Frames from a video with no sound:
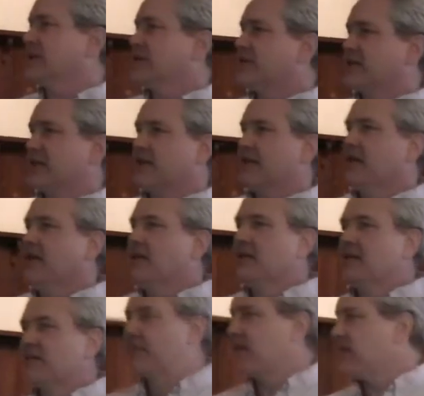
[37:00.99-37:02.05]
that,
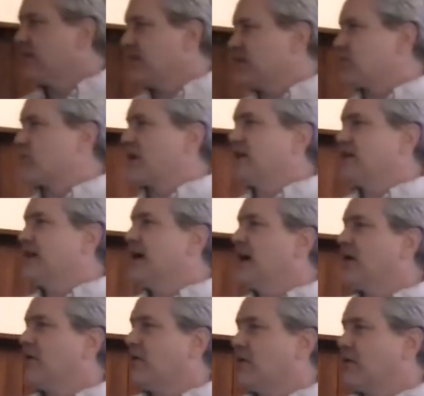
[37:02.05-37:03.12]
that, that right,
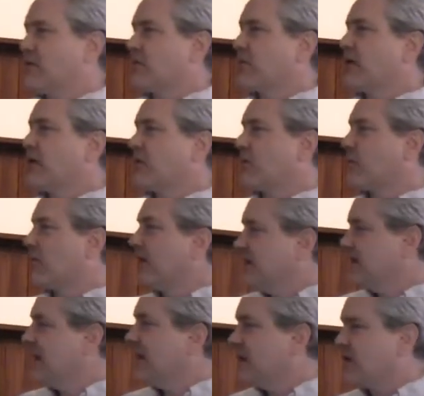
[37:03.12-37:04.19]
now, right,
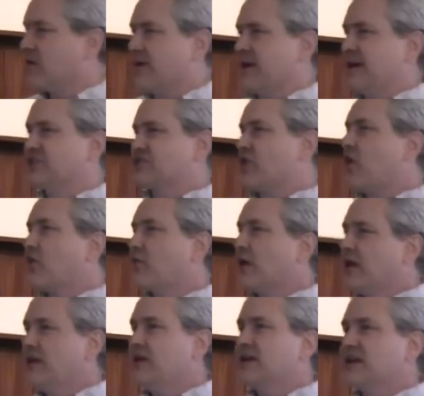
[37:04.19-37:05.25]
right now, it's
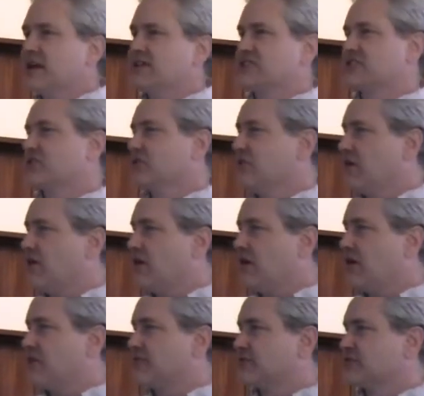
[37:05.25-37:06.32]
already against the
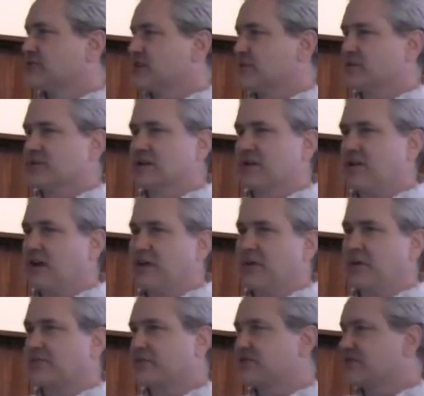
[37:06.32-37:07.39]
law for someone to climb
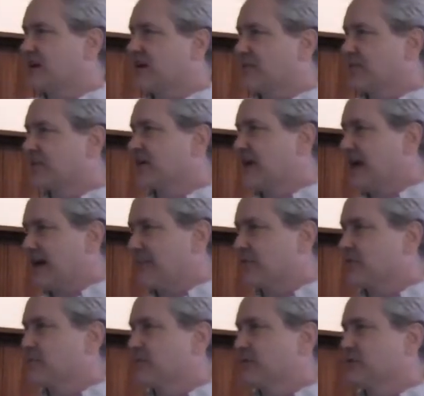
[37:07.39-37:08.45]
up to the top of the
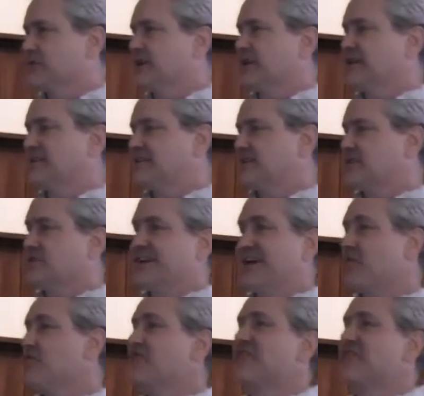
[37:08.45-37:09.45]
Capitol building and tear down